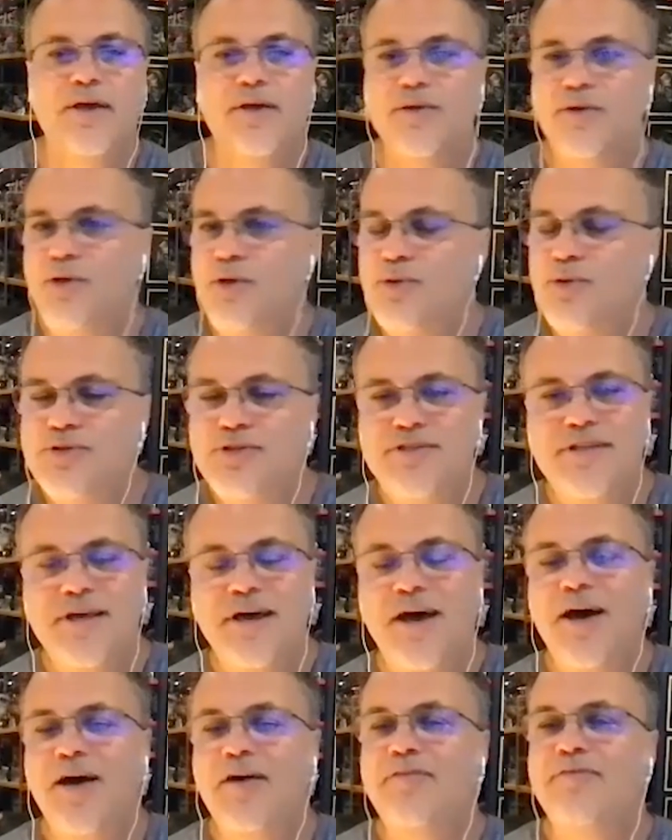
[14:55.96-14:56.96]
new
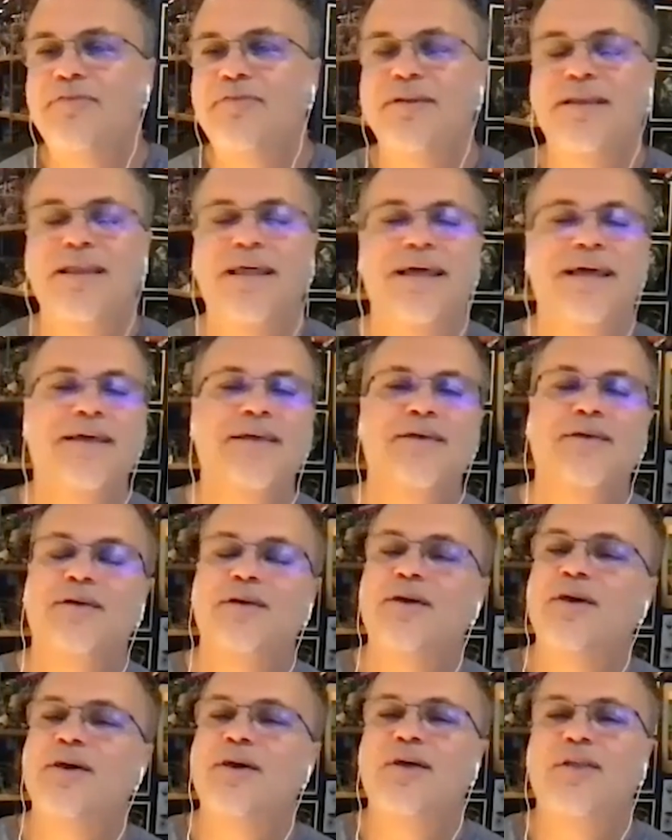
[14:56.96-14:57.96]
stuff and like
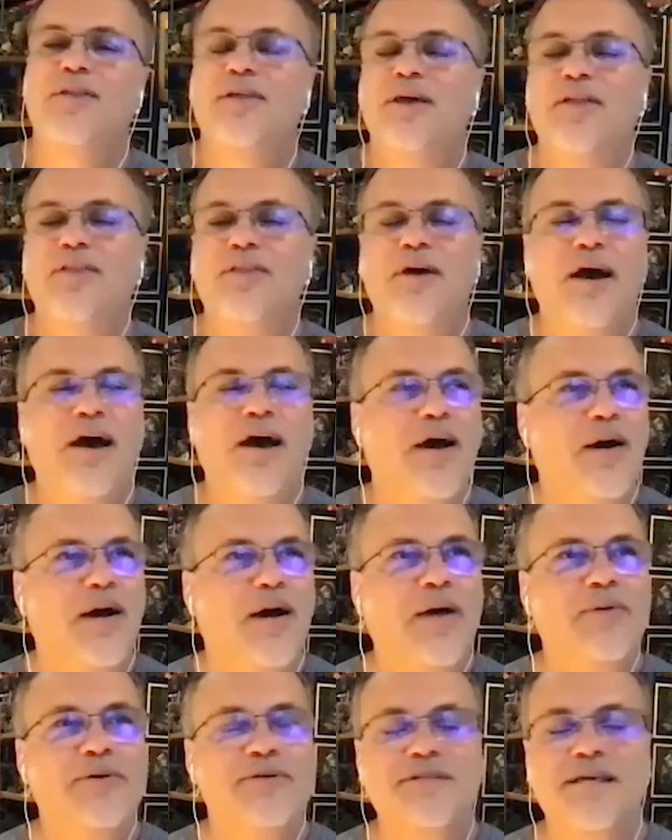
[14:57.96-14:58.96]
the uh,
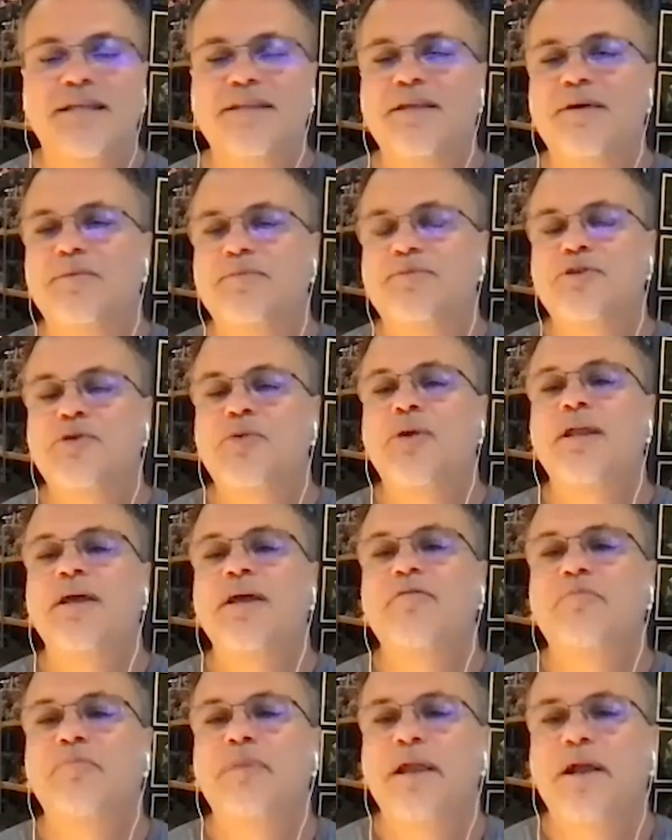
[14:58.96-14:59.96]
I was at the screening
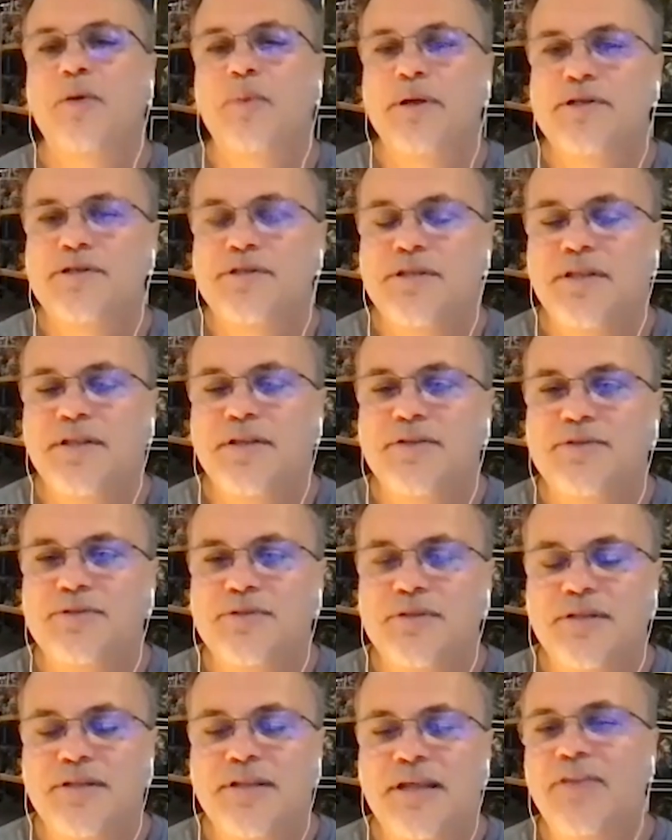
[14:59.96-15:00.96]
of Blair Witch the,
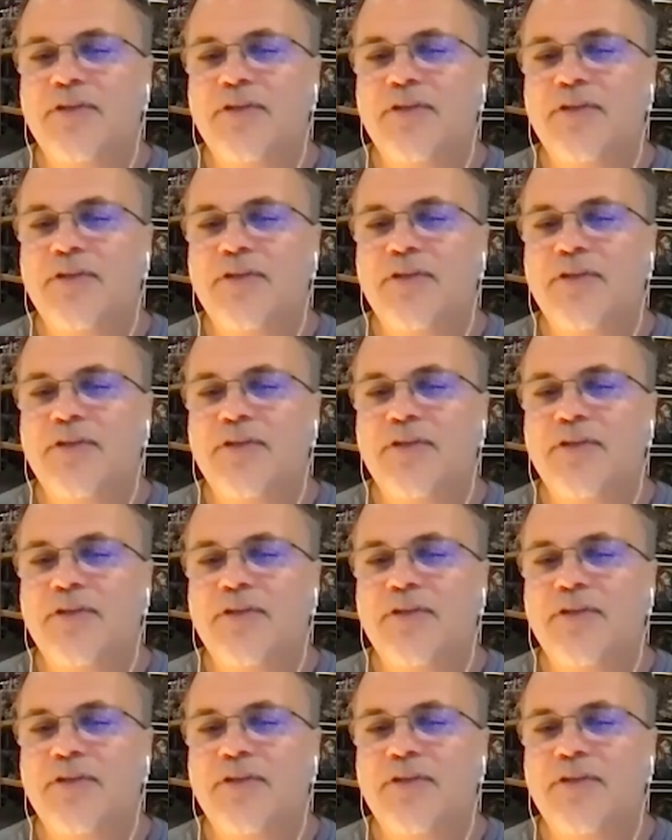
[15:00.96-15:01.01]
the